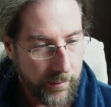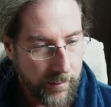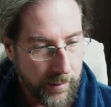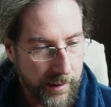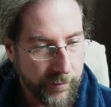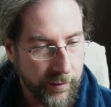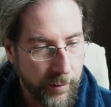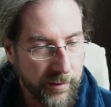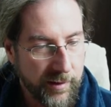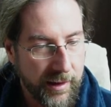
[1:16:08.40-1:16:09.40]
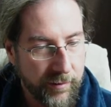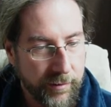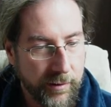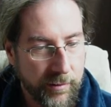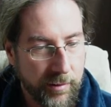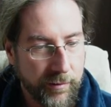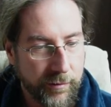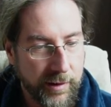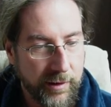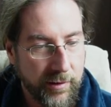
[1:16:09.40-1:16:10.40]
I have owned 10 Volkswagen
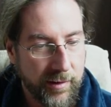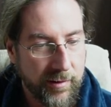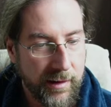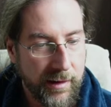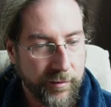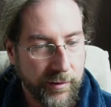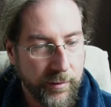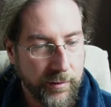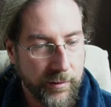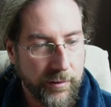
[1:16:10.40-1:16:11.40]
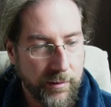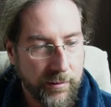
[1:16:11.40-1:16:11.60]
for each Tesla I've owned. No joke.